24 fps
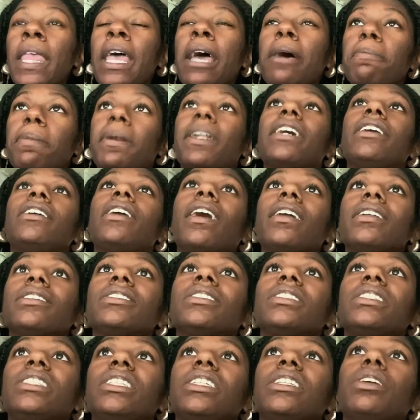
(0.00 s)
But I
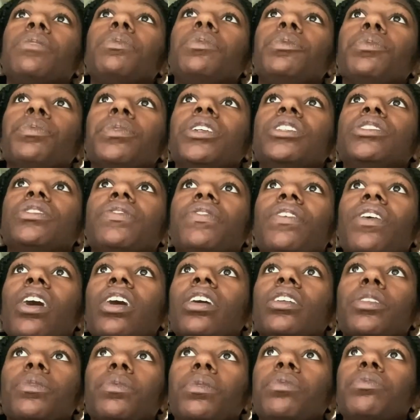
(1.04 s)
honestly think that we reach
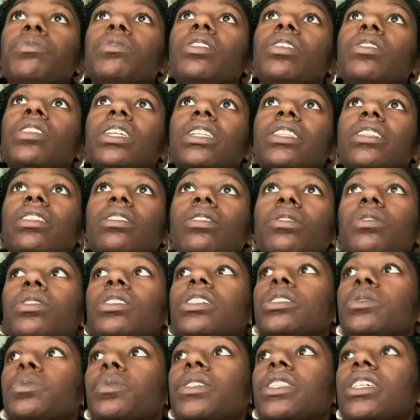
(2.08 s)
farther when we know that the Lord
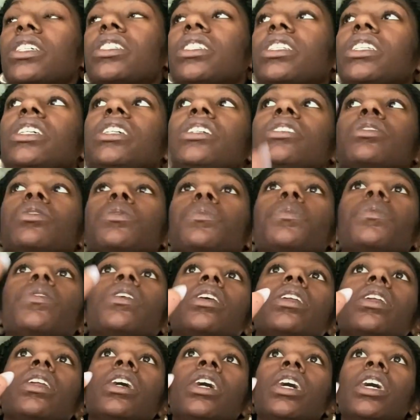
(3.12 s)
is with us, and He's the
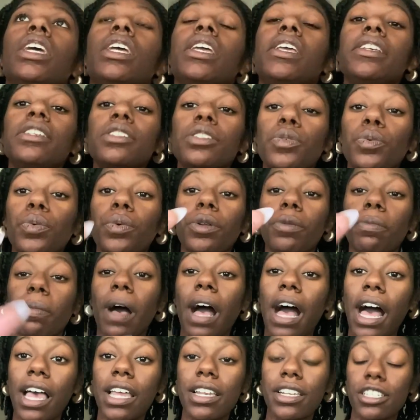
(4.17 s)
one
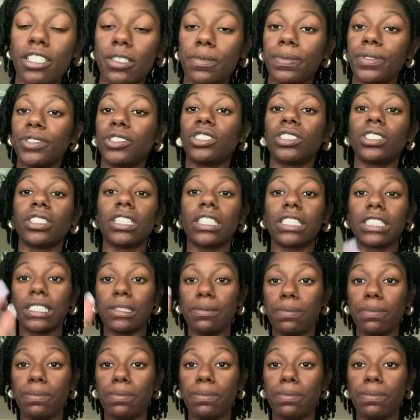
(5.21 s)
behind us, pushing us and